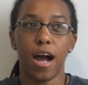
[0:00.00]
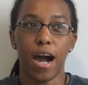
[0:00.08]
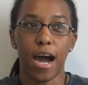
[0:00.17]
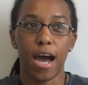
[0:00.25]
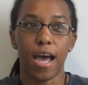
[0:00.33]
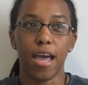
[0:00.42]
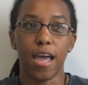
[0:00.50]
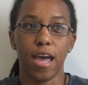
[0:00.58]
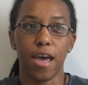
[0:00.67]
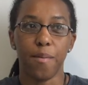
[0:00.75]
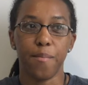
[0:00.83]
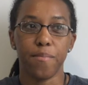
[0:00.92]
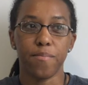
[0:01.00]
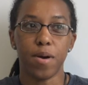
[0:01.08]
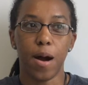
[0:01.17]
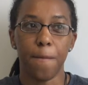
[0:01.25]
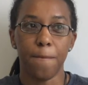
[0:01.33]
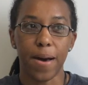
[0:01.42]
I am
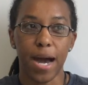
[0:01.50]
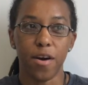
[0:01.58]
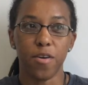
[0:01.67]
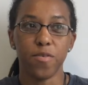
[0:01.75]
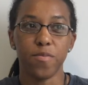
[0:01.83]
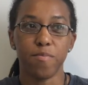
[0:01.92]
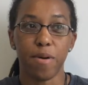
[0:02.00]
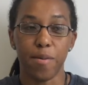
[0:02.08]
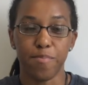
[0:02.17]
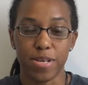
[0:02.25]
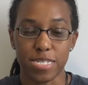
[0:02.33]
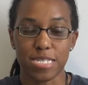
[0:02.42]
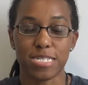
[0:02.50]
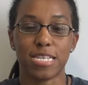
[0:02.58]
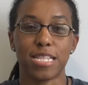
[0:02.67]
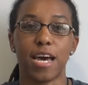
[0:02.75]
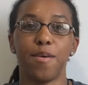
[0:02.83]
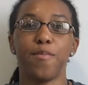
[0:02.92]
about my business
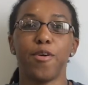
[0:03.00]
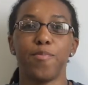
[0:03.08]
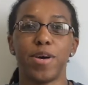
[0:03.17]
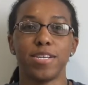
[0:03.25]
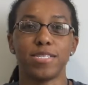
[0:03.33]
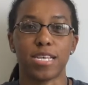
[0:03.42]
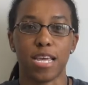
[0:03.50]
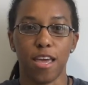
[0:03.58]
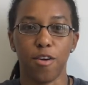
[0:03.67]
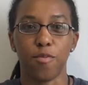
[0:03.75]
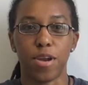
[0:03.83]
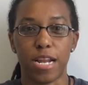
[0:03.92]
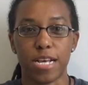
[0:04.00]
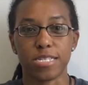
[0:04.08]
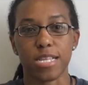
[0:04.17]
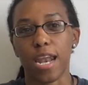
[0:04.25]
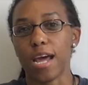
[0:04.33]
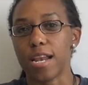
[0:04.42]
in that moment to get what it is that I